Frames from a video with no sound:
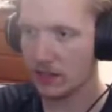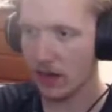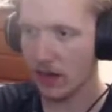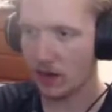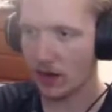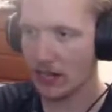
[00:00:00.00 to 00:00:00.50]

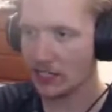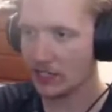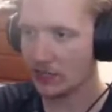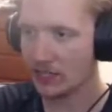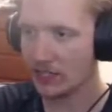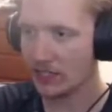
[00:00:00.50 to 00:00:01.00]
Well, I
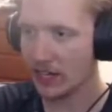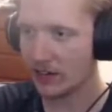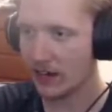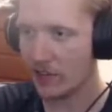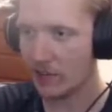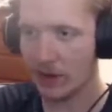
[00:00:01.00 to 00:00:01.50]
do, but it's out of
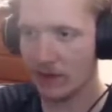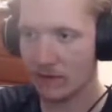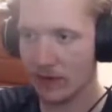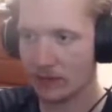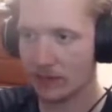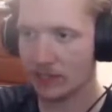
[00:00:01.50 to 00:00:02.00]
ammo. I
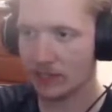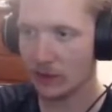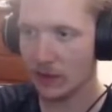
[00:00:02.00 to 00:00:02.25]
have my melee weapon.